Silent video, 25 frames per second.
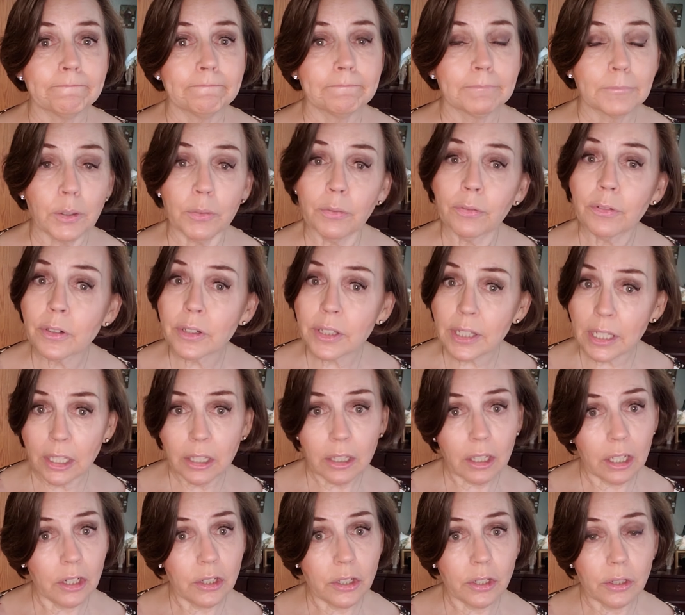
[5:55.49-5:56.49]
so first thing you
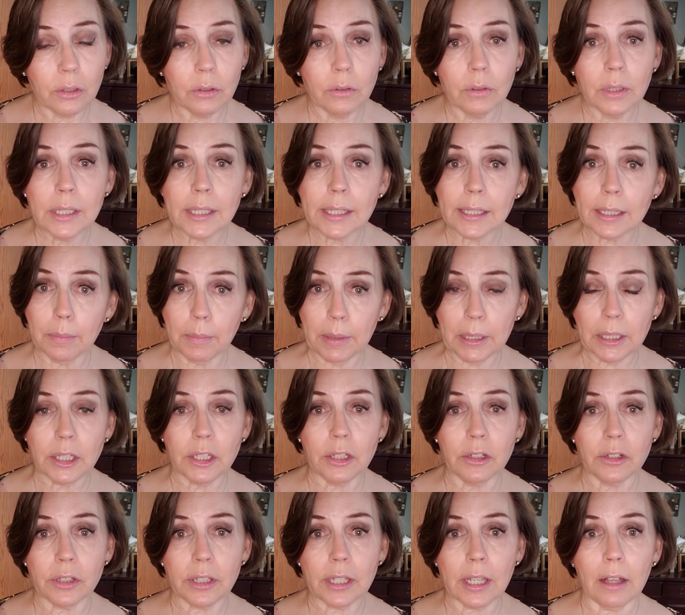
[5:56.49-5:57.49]
got to do is commit to
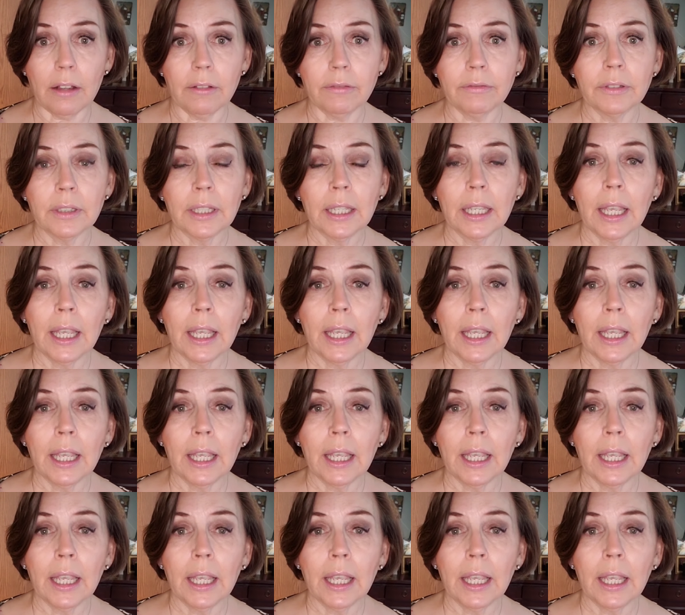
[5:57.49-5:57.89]
yourself.